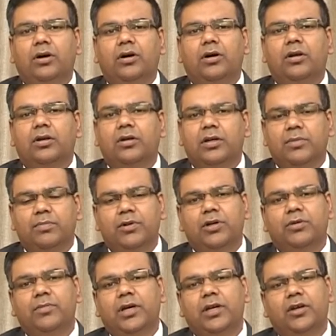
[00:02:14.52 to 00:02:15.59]
or
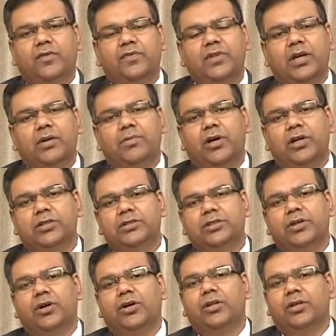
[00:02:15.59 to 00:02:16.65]
Diploma in
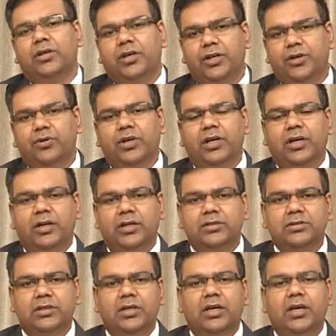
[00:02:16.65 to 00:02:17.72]
Ophthalmology or the DO
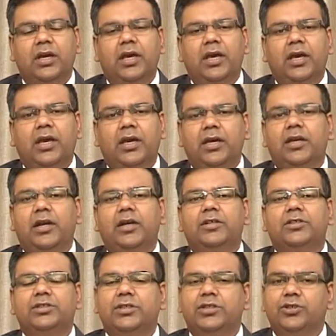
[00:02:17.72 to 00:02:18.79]
degrees. In
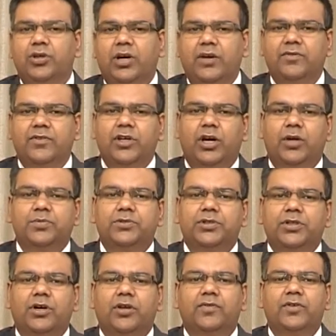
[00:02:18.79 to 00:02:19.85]
addition, you have the
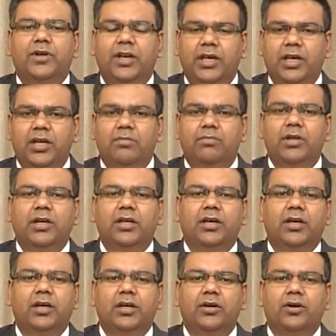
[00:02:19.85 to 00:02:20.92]
option of DNB
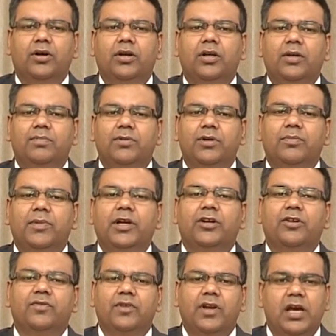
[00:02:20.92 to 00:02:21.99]
degree or
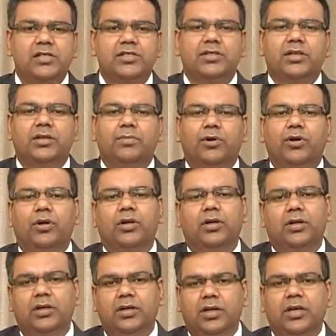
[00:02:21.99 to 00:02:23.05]
Diplomate of National Board
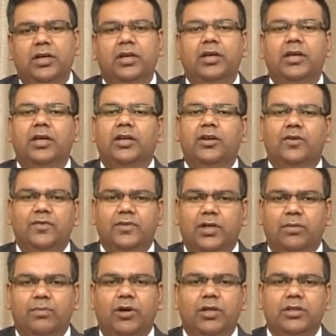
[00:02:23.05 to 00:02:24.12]
degree in
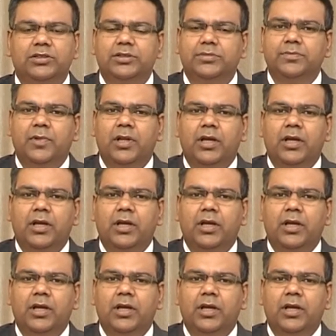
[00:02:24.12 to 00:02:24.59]
Ophthalmology.